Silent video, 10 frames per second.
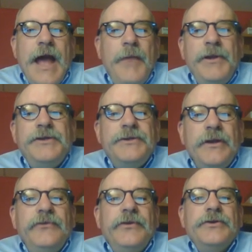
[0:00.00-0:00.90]
how much
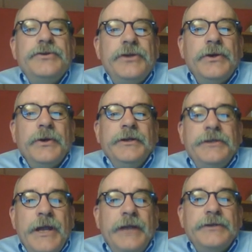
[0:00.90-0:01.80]
does the geoid
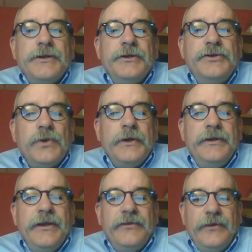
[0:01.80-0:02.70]
change in a
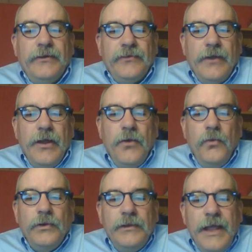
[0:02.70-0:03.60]
short distance?
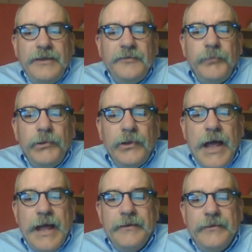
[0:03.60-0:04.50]
Well, let's
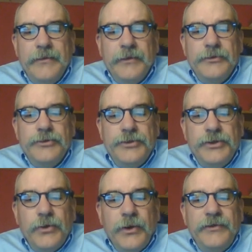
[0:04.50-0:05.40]
plot the
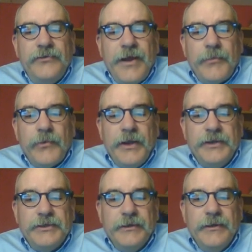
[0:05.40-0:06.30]
geoid
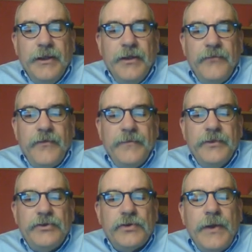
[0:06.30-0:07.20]
separation from
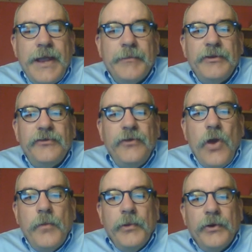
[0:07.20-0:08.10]
the tram at
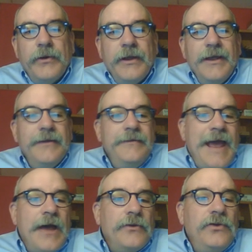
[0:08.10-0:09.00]
Snowbird
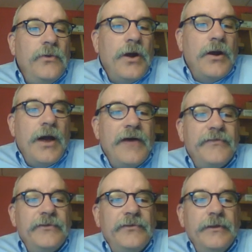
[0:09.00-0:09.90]
down to our
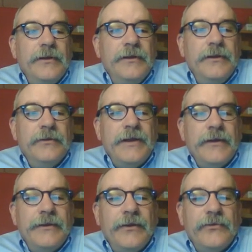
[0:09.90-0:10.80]
office here in
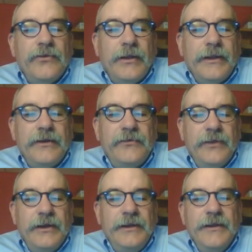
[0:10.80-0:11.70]
downtown Salt Lake
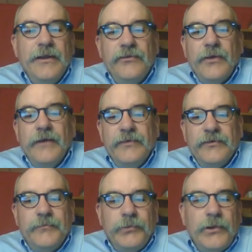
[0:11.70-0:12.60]
City. So I've
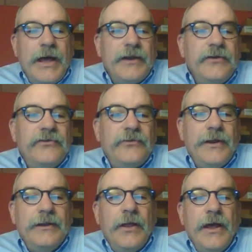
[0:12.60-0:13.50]
just plotted a
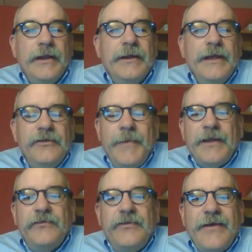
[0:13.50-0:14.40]
straight line. It's
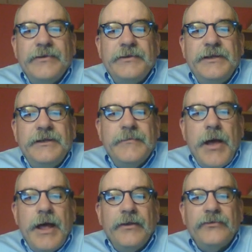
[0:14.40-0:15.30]
about 17
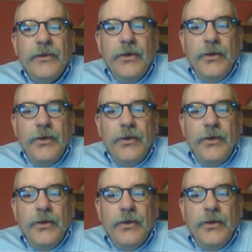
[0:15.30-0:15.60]
miles